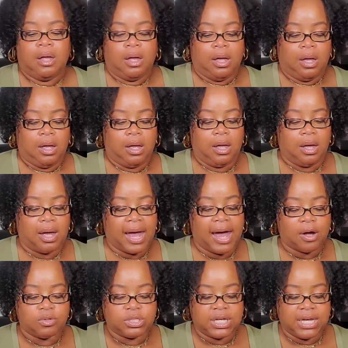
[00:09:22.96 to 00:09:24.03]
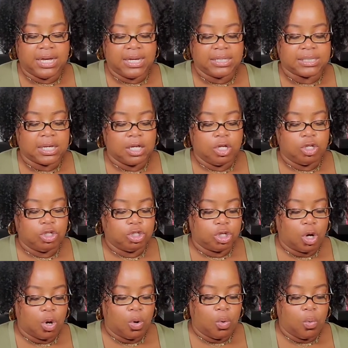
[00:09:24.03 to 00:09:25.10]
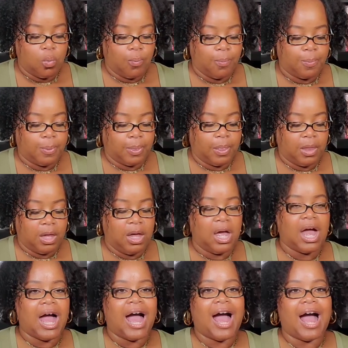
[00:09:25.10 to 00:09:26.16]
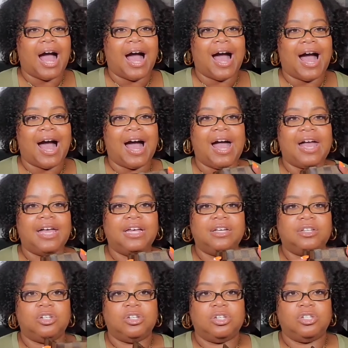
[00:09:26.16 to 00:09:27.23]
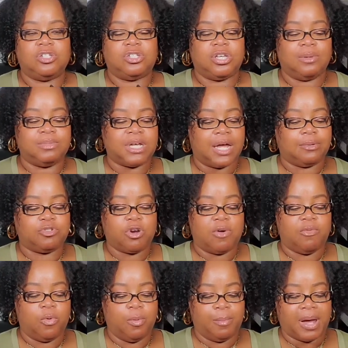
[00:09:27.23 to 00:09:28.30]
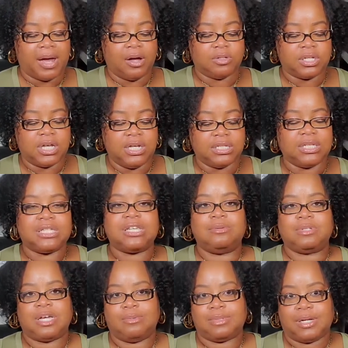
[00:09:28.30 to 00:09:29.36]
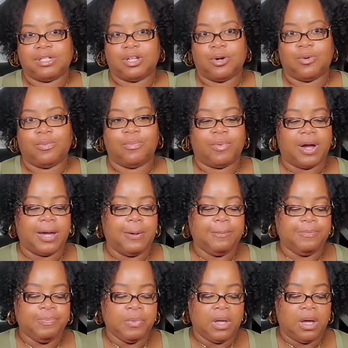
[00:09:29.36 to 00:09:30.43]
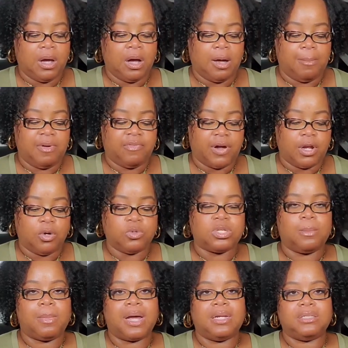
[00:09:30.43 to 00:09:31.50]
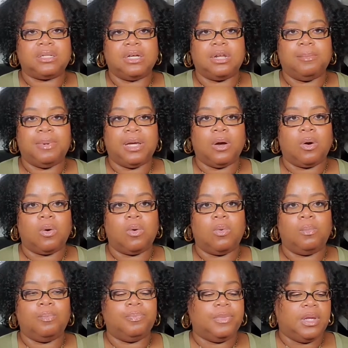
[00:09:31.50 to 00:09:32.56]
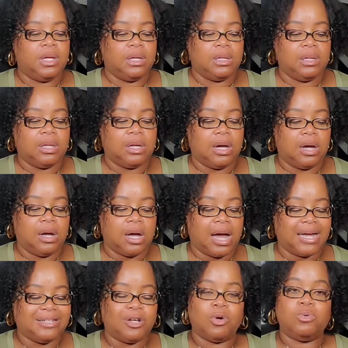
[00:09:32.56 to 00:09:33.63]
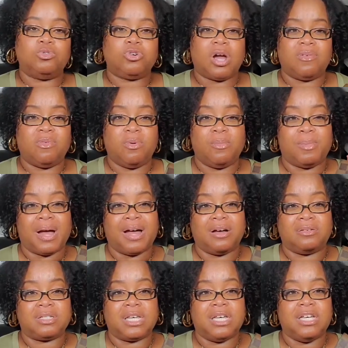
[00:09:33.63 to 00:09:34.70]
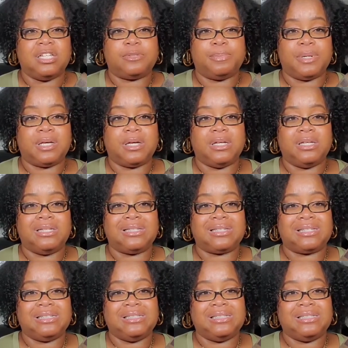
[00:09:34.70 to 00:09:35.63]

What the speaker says: House keys. So I sometimes travel with my house keys and sometimes I don't, right? If I know somebody's gonna be home, but I don't travel with my house keys, because